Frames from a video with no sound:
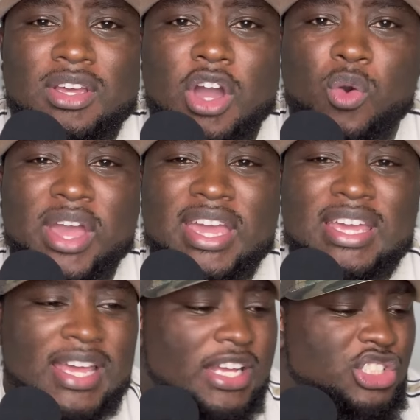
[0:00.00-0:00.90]
Okay?
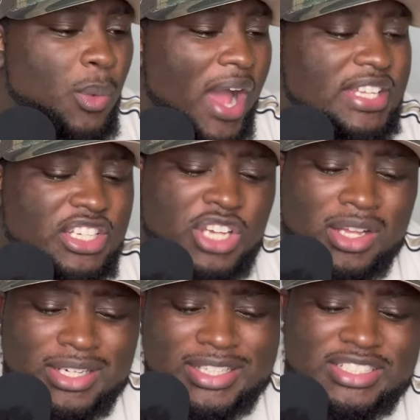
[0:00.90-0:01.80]
And so I need y'all
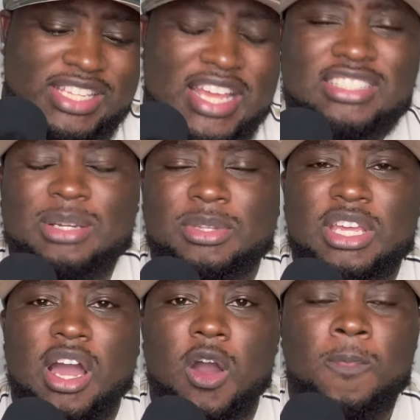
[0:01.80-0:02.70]
to understand something,
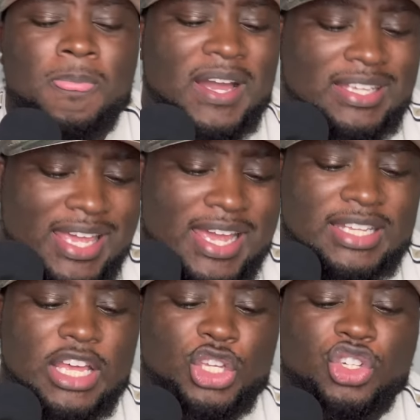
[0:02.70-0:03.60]
y'all. Again,
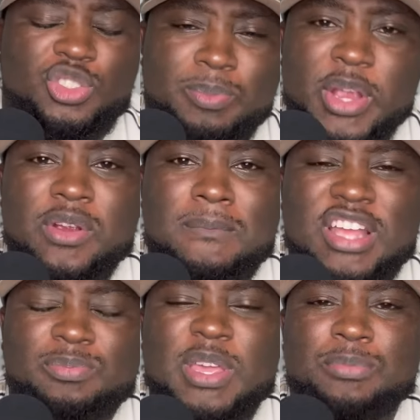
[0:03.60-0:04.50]
your spirit
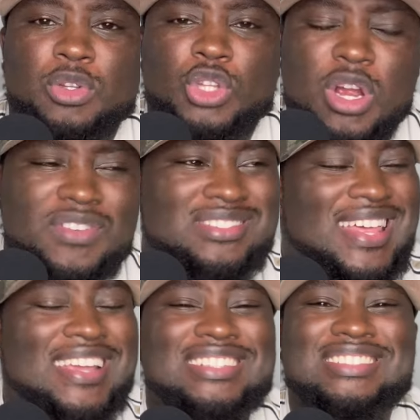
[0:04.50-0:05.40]
makes people nervous.
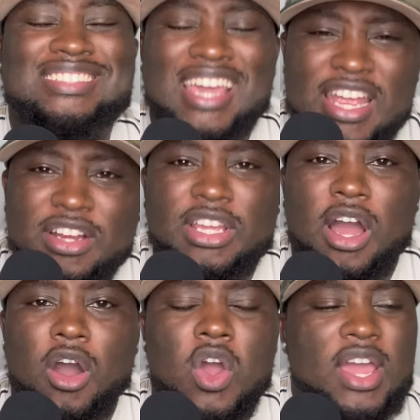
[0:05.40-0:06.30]
They are scared,
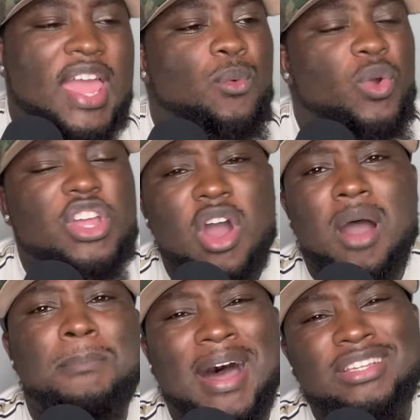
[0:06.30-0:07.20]
y'all. And we are
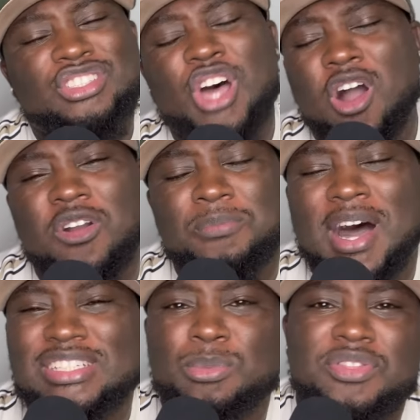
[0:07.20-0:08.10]
about to talk
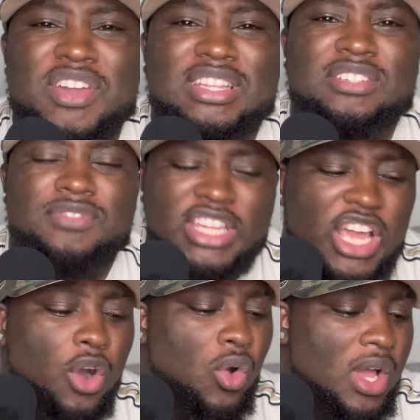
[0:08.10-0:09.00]
about it within this
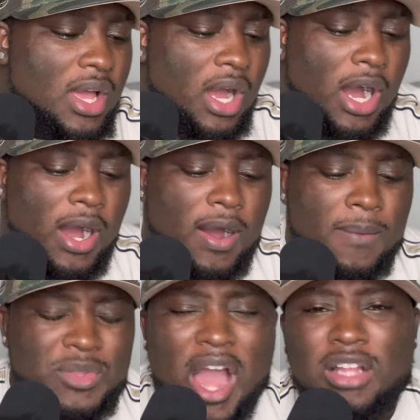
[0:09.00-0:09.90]
video.
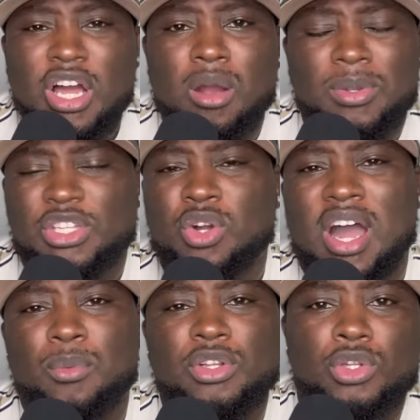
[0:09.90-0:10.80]
Um, y'all already know
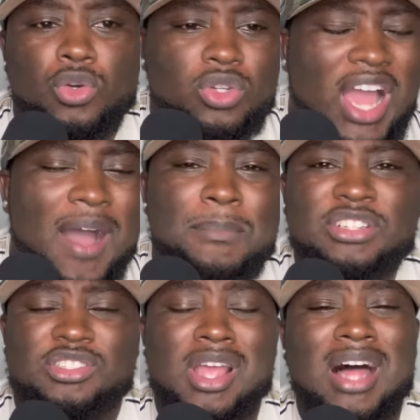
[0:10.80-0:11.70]
how we do. Y'all make
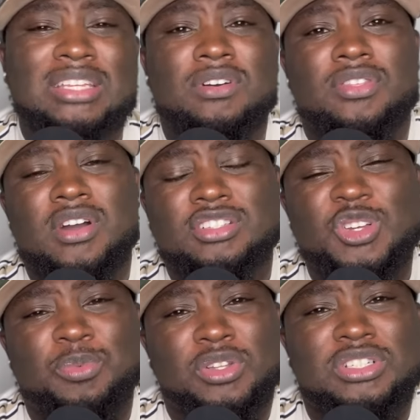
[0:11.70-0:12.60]
sure y'all leave a thumbs
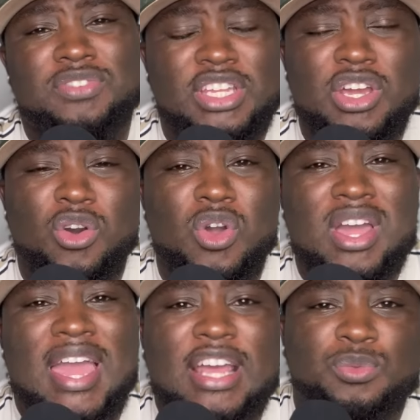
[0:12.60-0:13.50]
up on this video
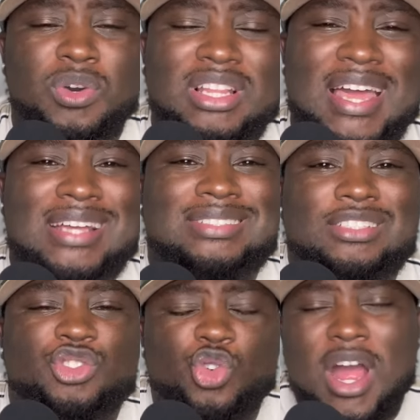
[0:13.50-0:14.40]
as well as
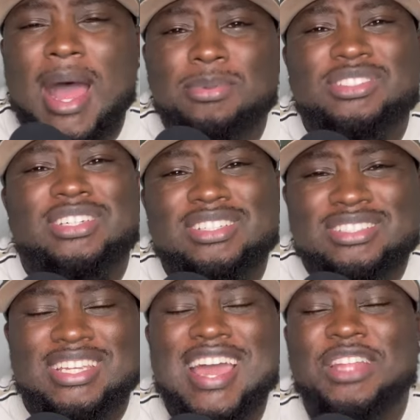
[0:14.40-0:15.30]
subscribe to the
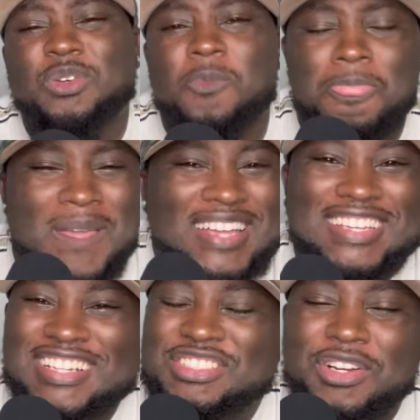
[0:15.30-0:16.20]
channel.
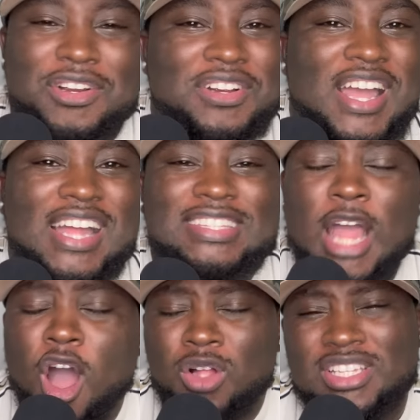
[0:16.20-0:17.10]
Yes, sir.
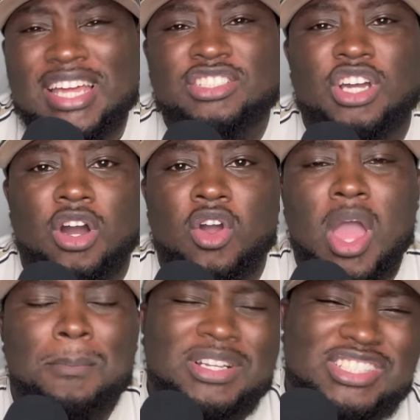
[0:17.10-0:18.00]
Not only that, y'all,
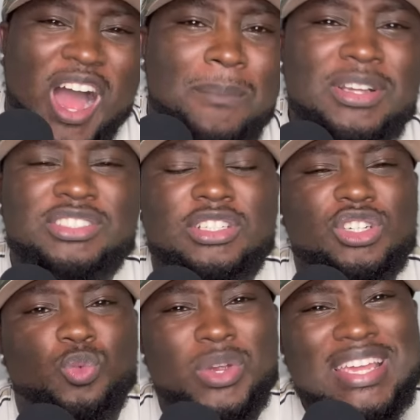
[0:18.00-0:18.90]
but y'all be sure
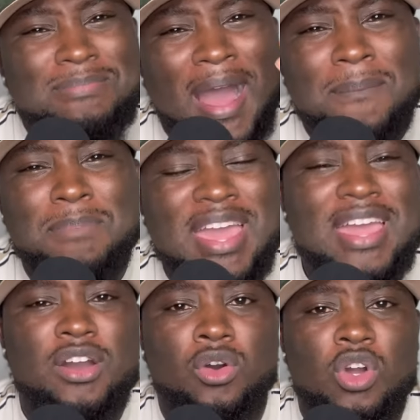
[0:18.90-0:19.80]
to ring my
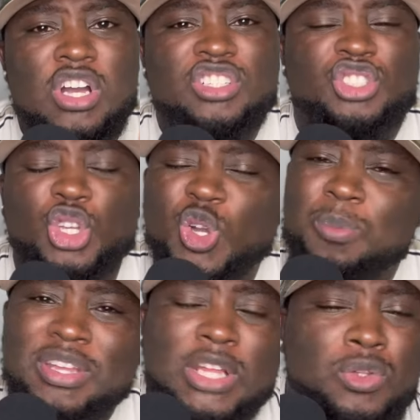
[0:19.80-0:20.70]
bell so you can
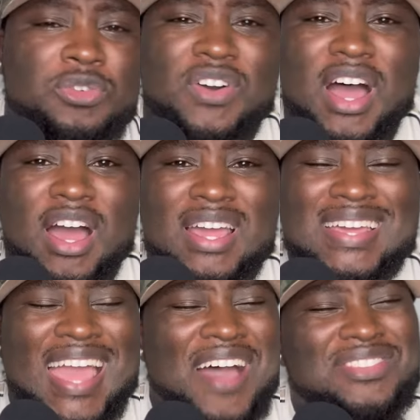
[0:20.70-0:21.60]
be notified
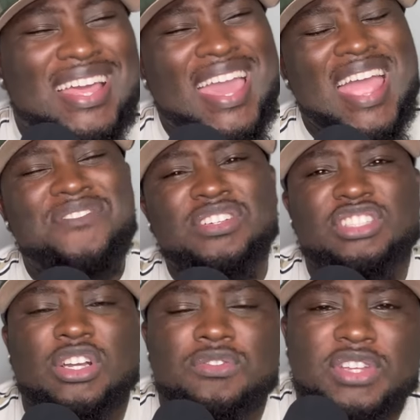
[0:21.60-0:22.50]
after every
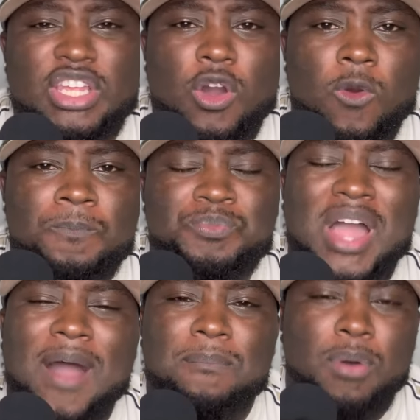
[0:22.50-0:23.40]
single video
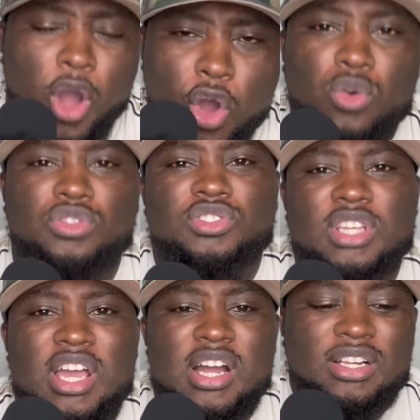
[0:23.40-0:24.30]
I post.
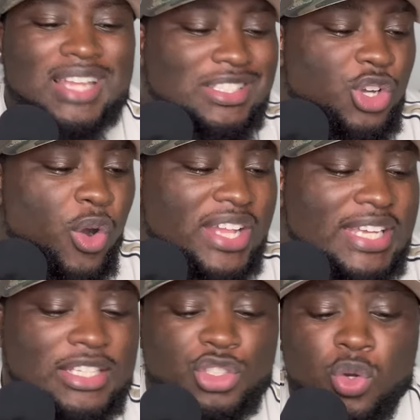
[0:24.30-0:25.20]
Let's go ahead and
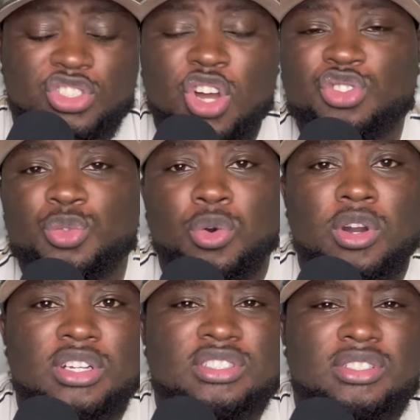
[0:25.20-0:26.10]
get into it, chosen
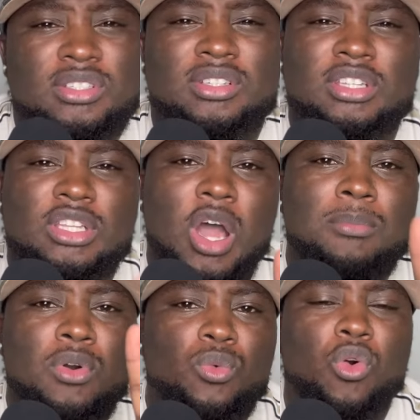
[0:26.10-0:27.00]
ones.
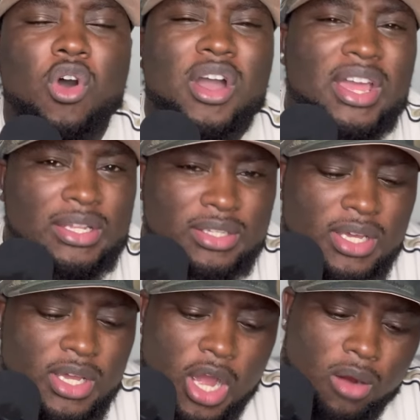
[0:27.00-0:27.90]
Number one,
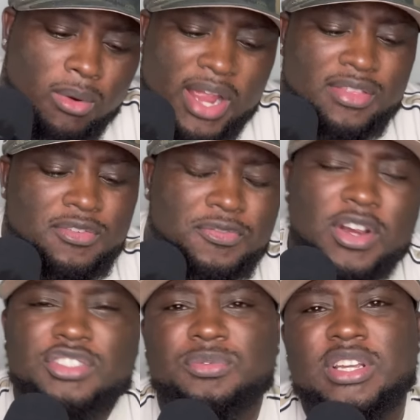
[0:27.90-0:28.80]
all right, the
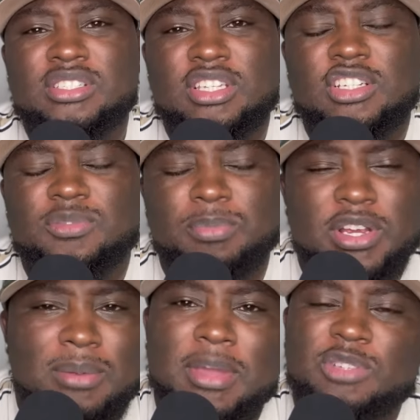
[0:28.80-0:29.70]
first reason your
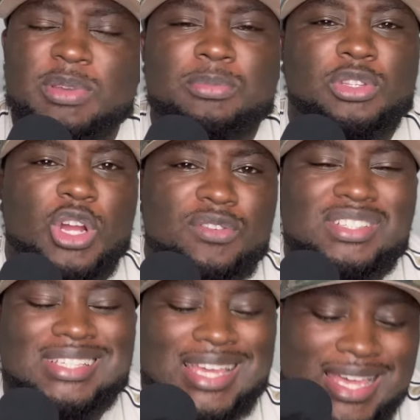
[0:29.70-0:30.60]
spirit makes people
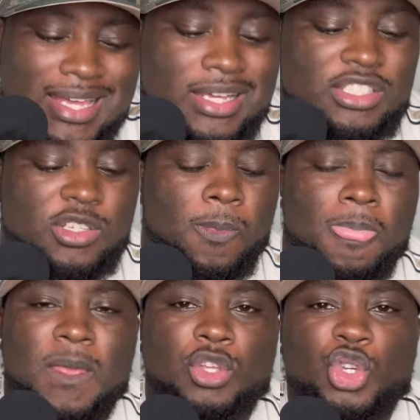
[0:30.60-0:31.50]
nervous is
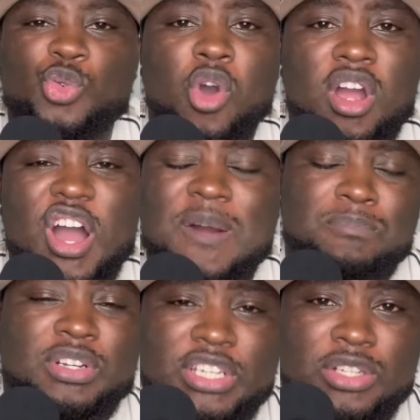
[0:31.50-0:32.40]
you are
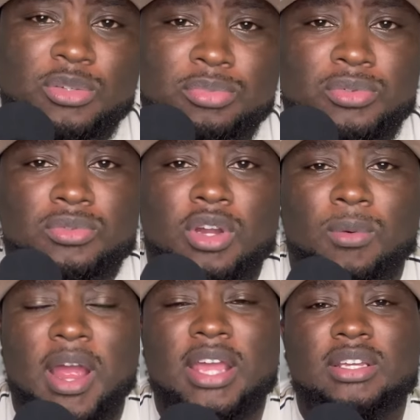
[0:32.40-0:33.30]
unpredictable, all
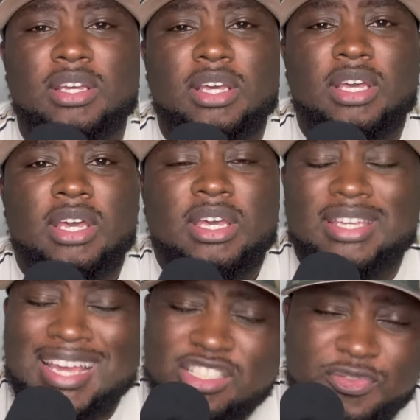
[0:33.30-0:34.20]
right?
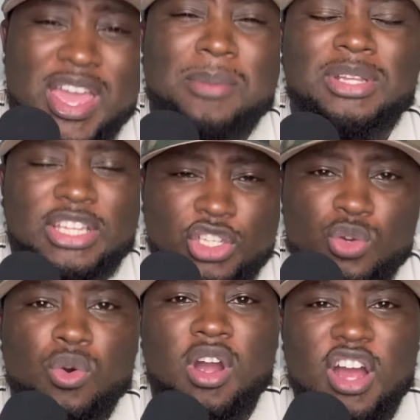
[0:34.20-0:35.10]
Yes, family,
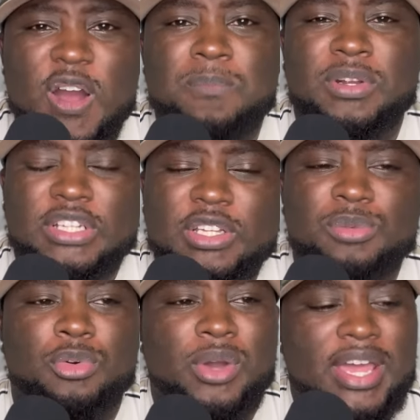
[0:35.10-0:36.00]
you are unpredictable.